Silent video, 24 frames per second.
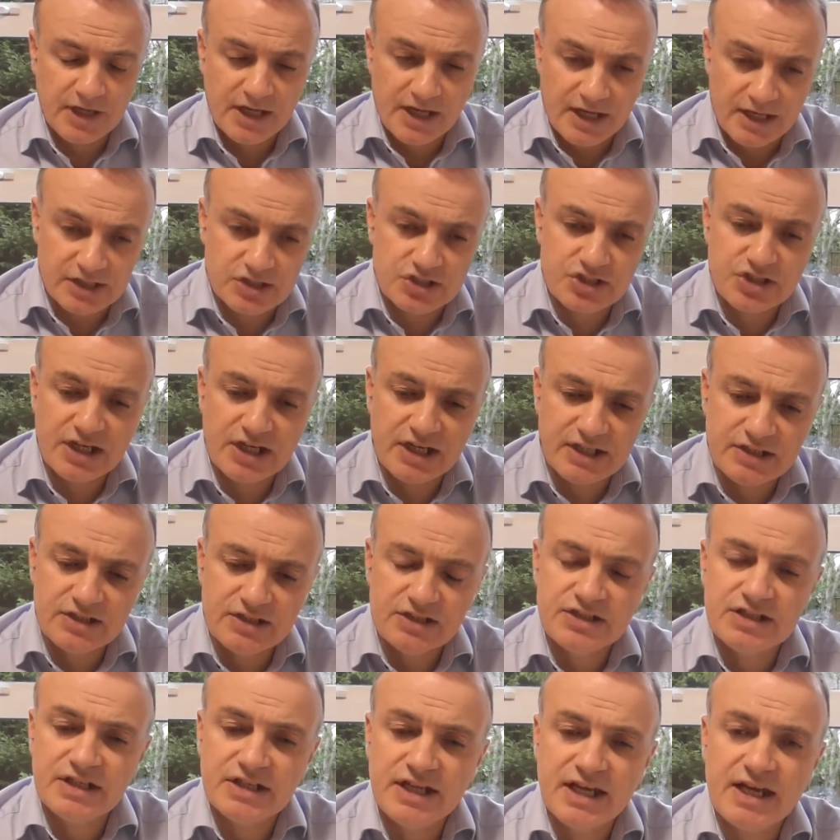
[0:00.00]
And Satan
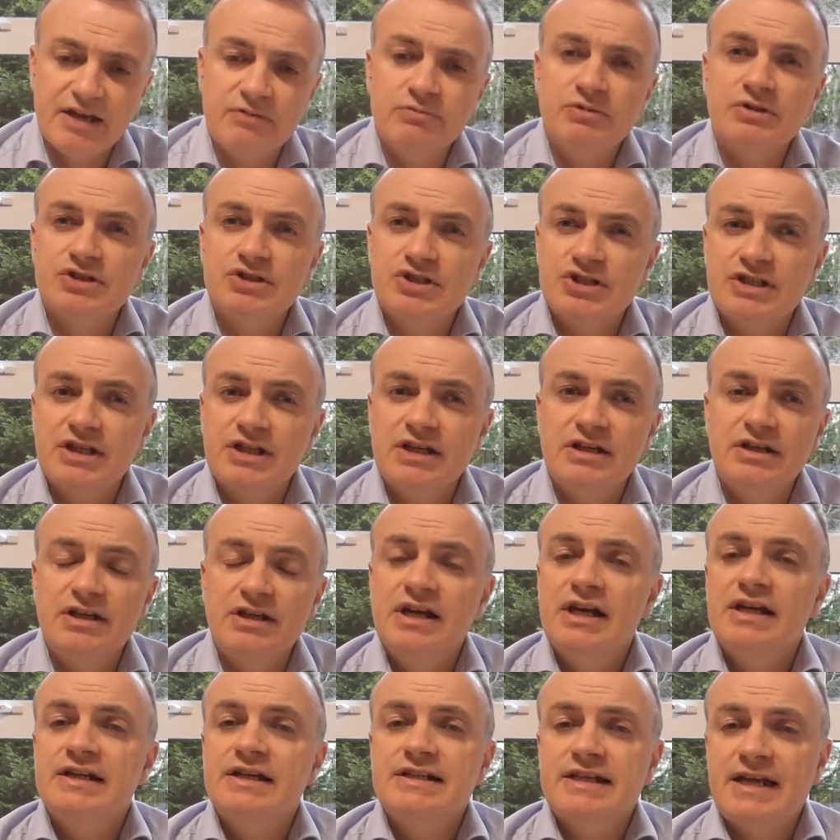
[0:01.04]
today will still
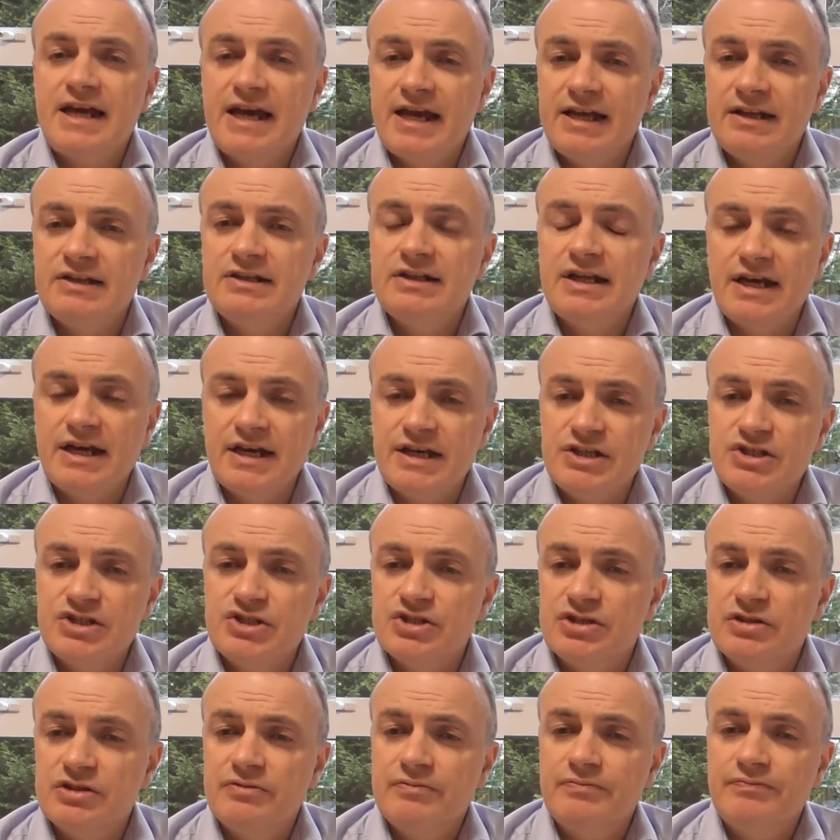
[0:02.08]
tell
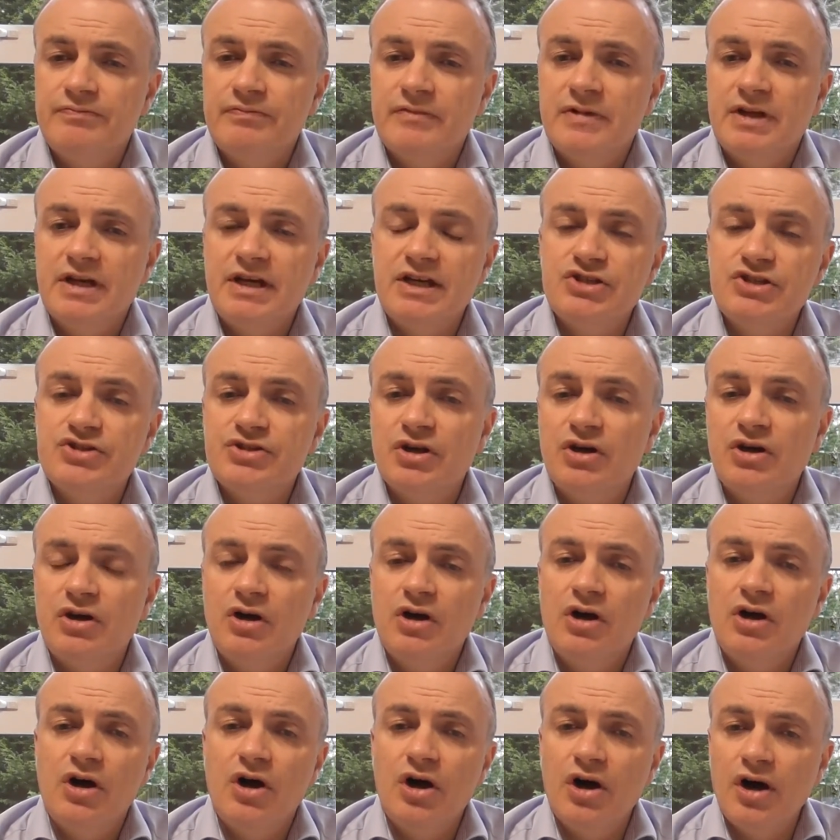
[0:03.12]
lies. He's the
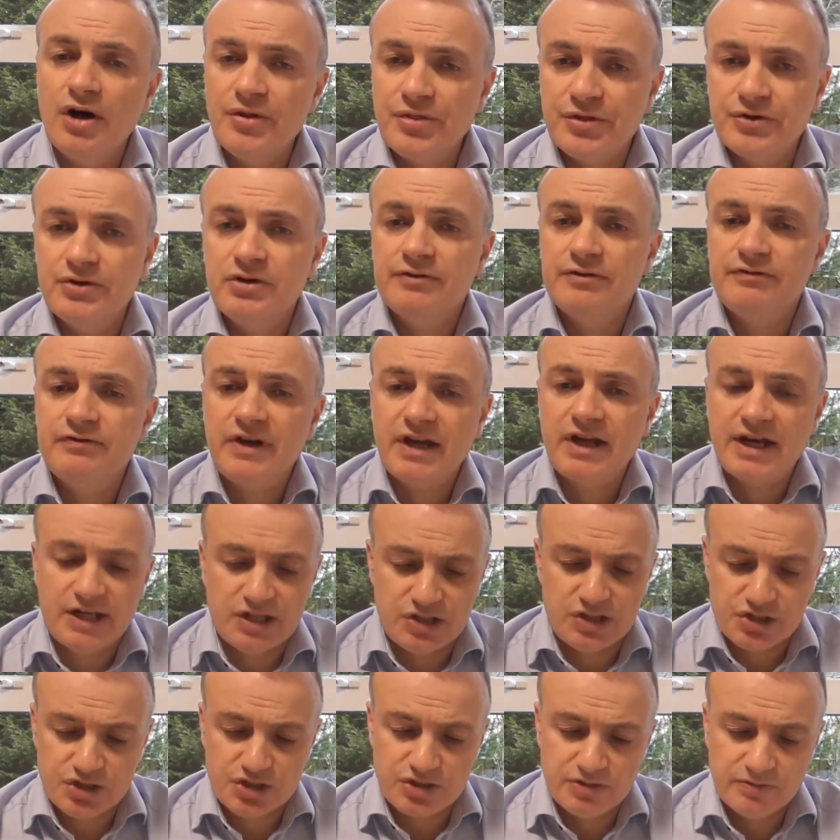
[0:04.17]
author of
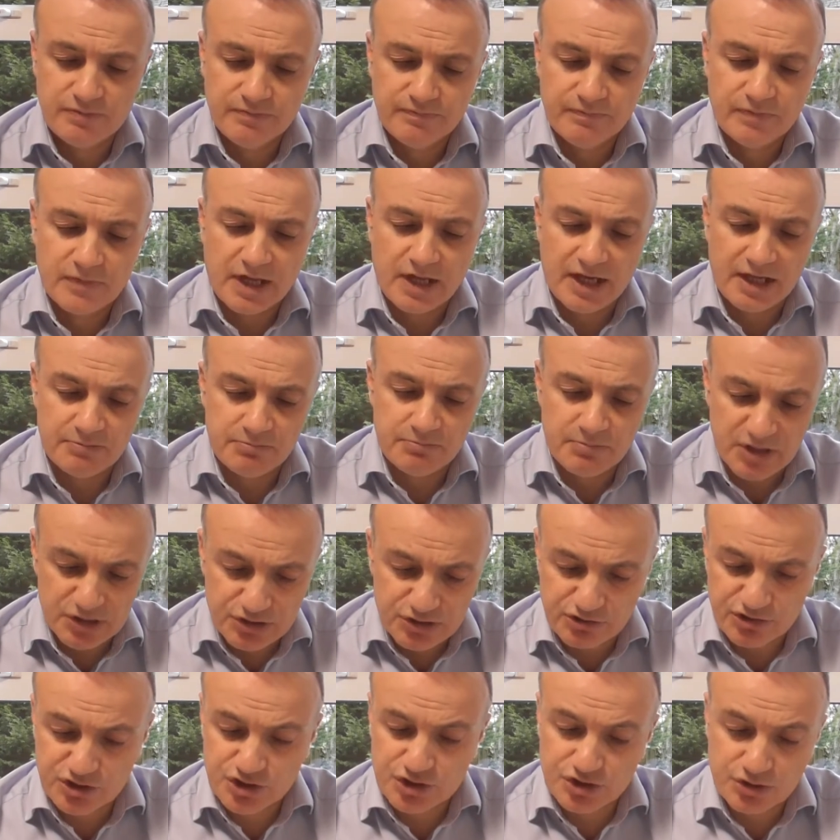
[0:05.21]
lies and
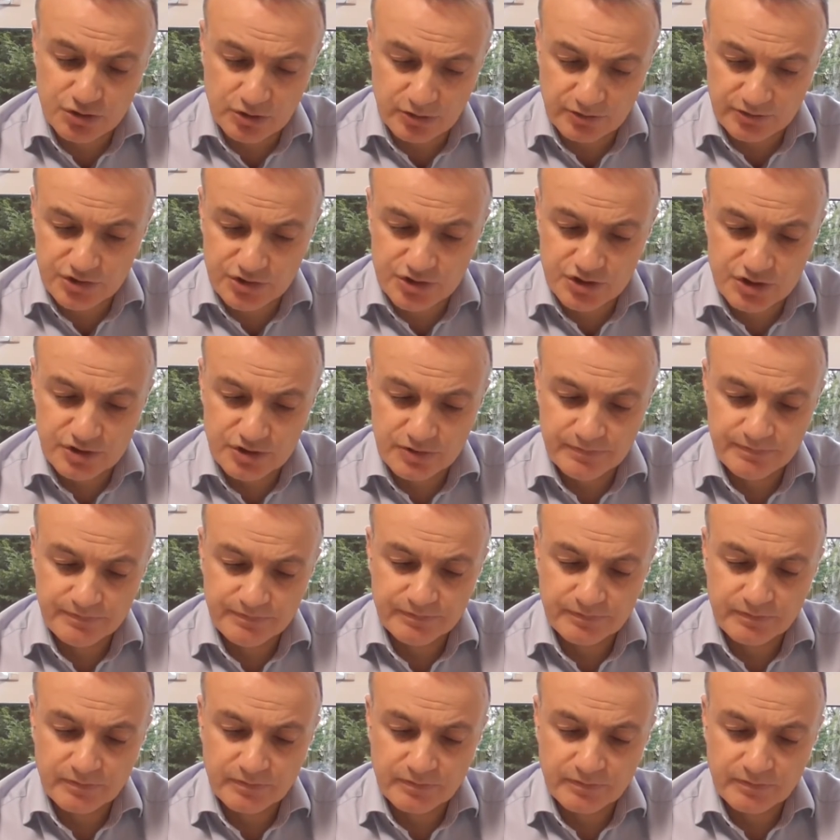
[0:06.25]
myths, truths.